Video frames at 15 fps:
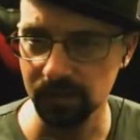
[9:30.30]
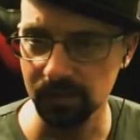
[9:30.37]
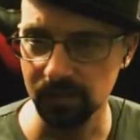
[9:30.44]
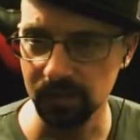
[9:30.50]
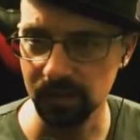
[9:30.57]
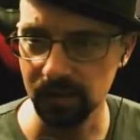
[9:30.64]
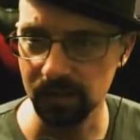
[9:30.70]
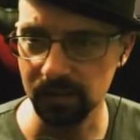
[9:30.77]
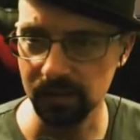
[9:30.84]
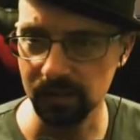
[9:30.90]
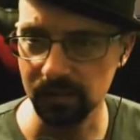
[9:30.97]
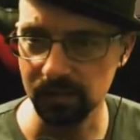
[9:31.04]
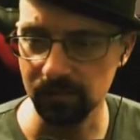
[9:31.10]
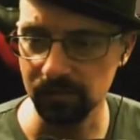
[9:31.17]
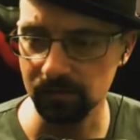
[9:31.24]
Can I get there?
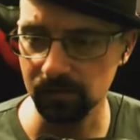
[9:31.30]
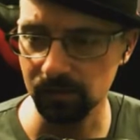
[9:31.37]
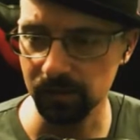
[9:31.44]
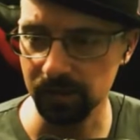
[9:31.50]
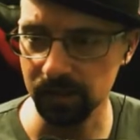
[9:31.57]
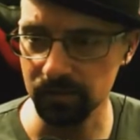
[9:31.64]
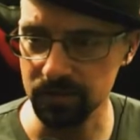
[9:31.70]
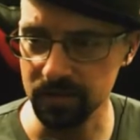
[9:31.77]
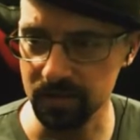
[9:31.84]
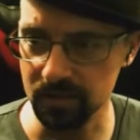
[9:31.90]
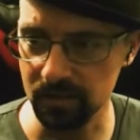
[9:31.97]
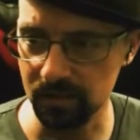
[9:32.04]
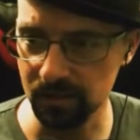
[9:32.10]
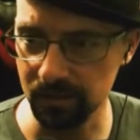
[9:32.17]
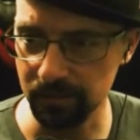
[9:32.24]
Well, I can get resist
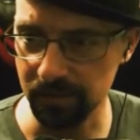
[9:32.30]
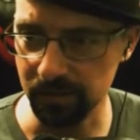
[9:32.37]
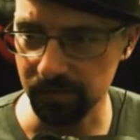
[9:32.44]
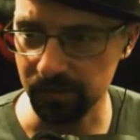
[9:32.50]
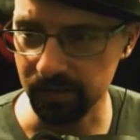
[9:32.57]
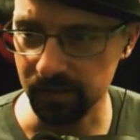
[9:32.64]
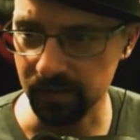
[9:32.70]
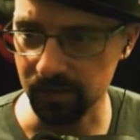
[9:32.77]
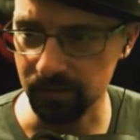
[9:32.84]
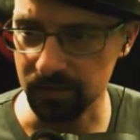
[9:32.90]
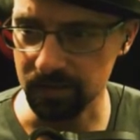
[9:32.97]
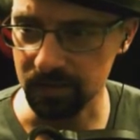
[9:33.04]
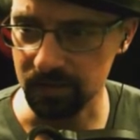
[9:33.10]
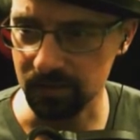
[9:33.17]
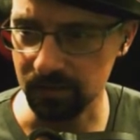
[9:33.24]
all. I'm definitely getting
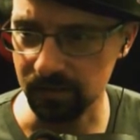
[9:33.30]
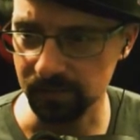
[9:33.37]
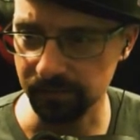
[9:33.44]
resist all.